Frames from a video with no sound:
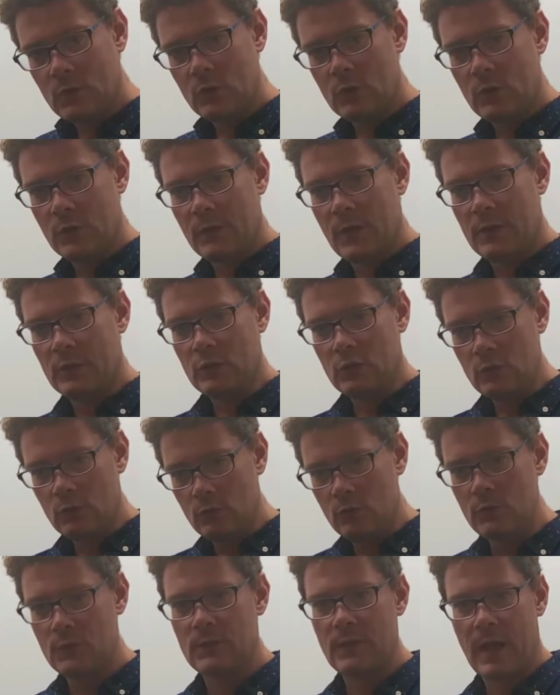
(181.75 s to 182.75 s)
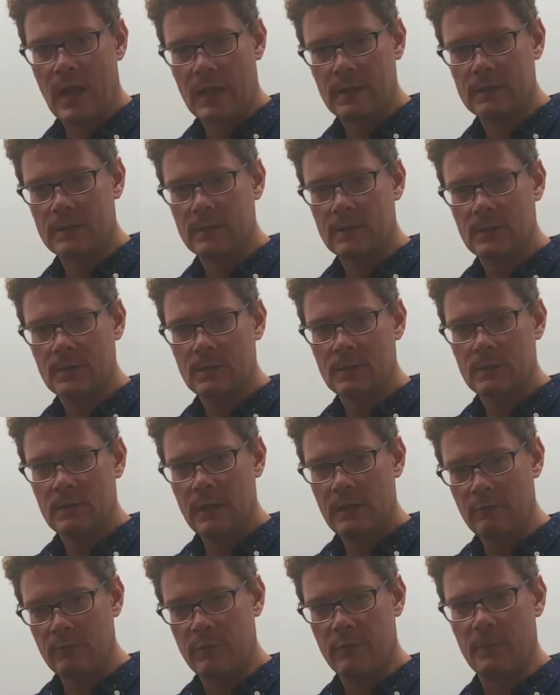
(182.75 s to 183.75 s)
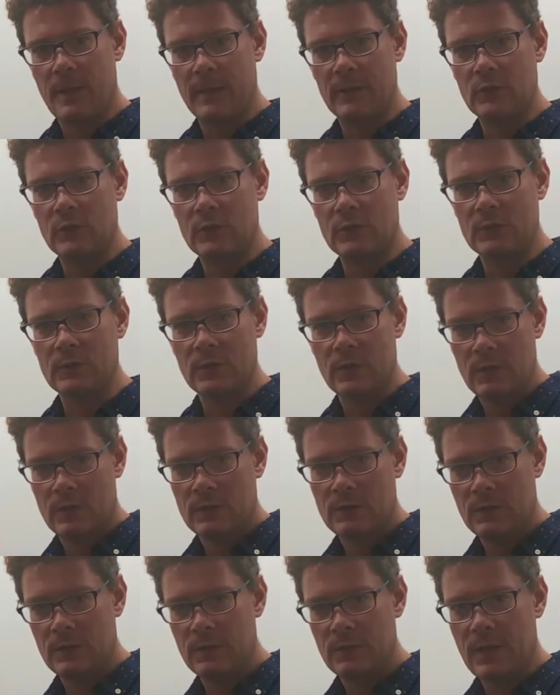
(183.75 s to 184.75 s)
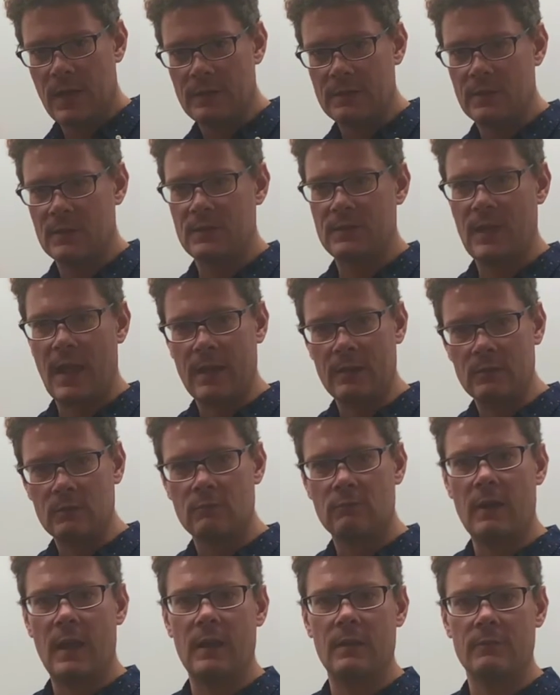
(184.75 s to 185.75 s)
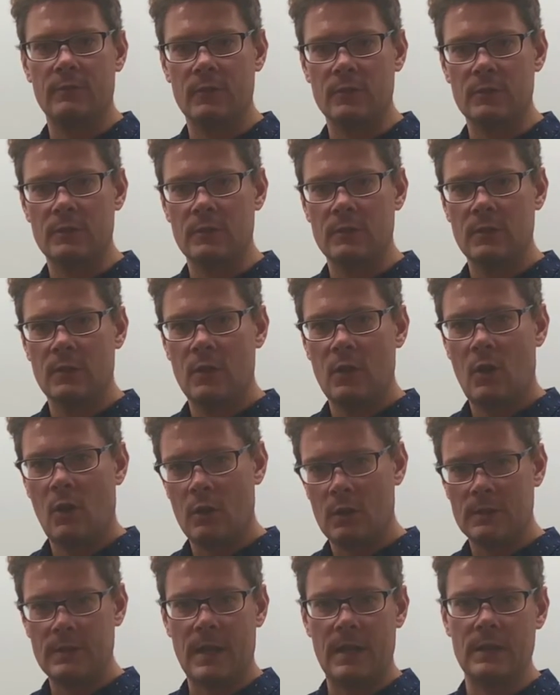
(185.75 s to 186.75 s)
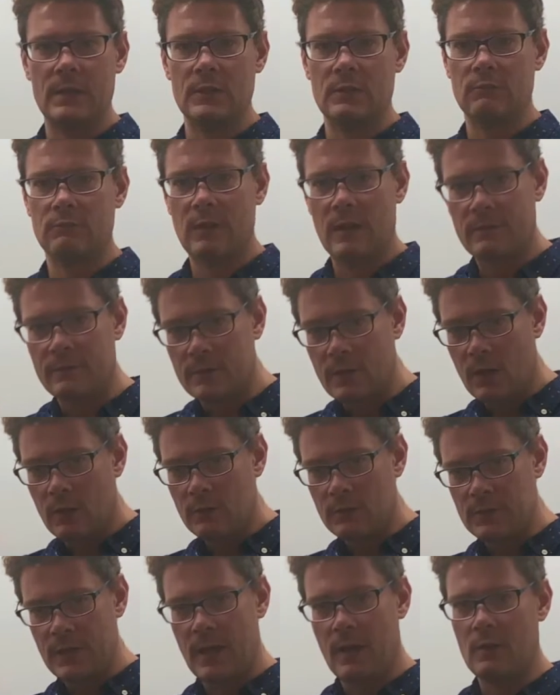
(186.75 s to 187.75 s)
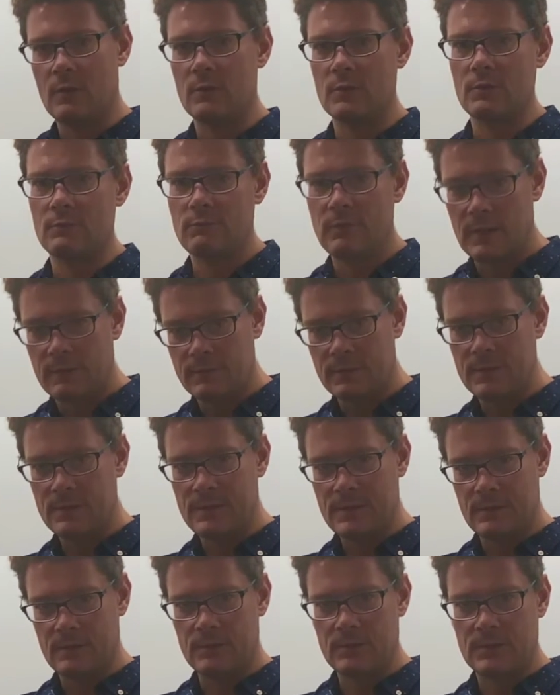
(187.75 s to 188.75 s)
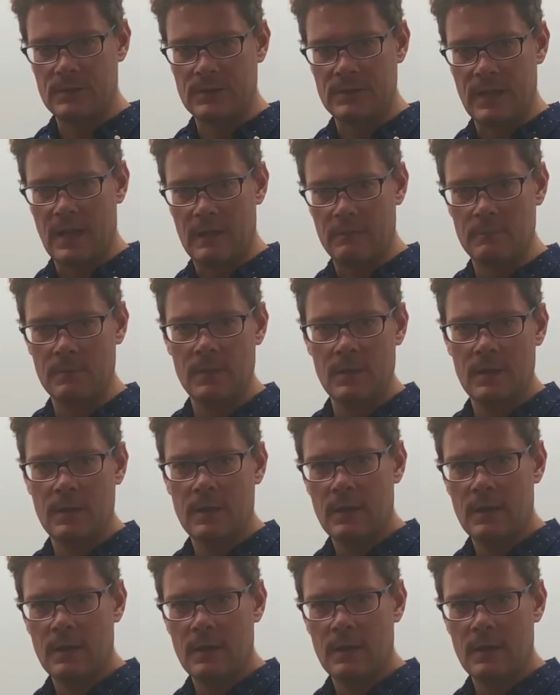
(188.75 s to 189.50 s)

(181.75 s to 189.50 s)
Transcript: you can then use that information to then send relevant holidays, relevant hotels, relevant deals to them